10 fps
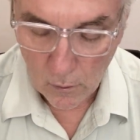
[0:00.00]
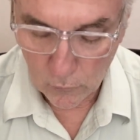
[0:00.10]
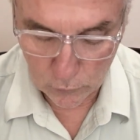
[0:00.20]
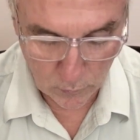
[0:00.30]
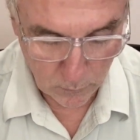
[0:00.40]

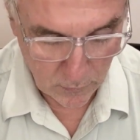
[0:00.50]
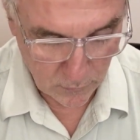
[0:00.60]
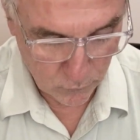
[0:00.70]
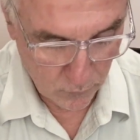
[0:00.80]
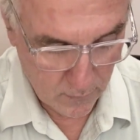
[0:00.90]
So what I'm going
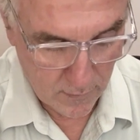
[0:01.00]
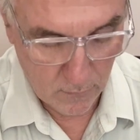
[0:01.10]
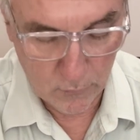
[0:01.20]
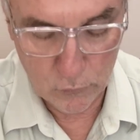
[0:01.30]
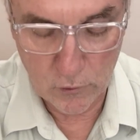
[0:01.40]
to do now
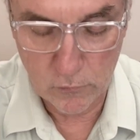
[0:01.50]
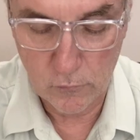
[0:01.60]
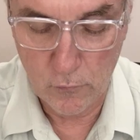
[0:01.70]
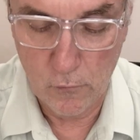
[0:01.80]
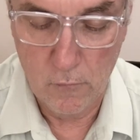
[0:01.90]
is,
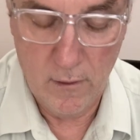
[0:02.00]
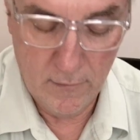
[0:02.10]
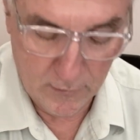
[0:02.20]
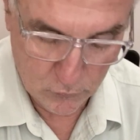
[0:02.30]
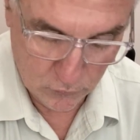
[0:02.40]
just for an
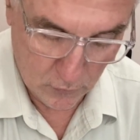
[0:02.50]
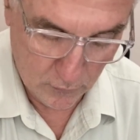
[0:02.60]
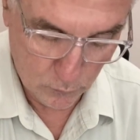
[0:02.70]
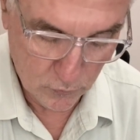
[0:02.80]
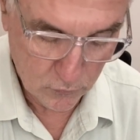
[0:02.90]
exercise,
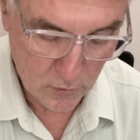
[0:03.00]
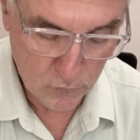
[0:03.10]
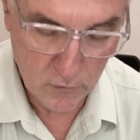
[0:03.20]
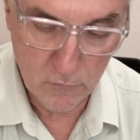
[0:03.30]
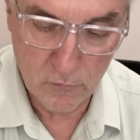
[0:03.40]
I'm just going
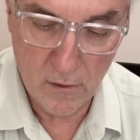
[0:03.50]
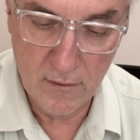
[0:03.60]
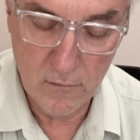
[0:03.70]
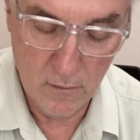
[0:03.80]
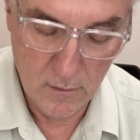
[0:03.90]
to
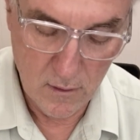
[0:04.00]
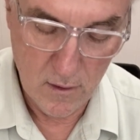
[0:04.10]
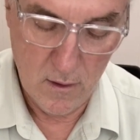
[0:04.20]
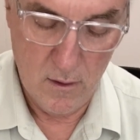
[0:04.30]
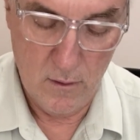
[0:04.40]
deflate
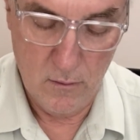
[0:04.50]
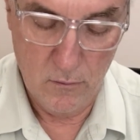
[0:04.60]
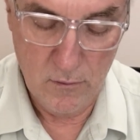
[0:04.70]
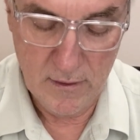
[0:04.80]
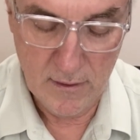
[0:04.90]

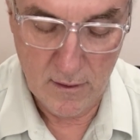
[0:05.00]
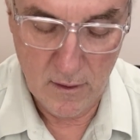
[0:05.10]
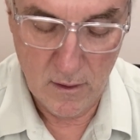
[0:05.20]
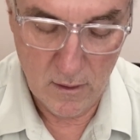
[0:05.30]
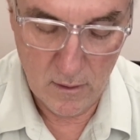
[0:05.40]
the
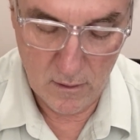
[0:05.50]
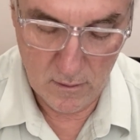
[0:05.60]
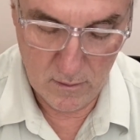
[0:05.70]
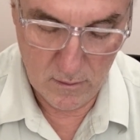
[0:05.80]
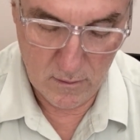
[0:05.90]

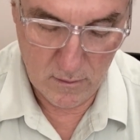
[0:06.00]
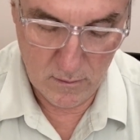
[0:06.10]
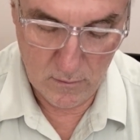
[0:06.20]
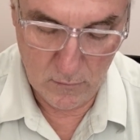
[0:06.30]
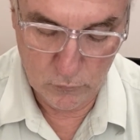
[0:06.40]

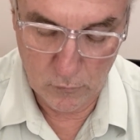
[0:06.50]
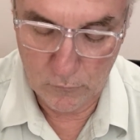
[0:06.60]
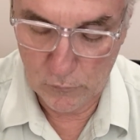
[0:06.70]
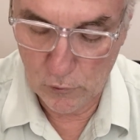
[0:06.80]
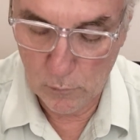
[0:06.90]

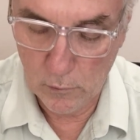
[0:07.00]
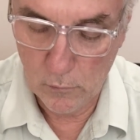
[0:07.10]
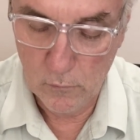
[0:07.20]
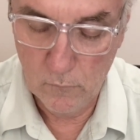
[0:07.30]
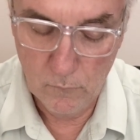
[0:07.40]
esophageal
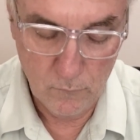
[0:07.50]
balloon,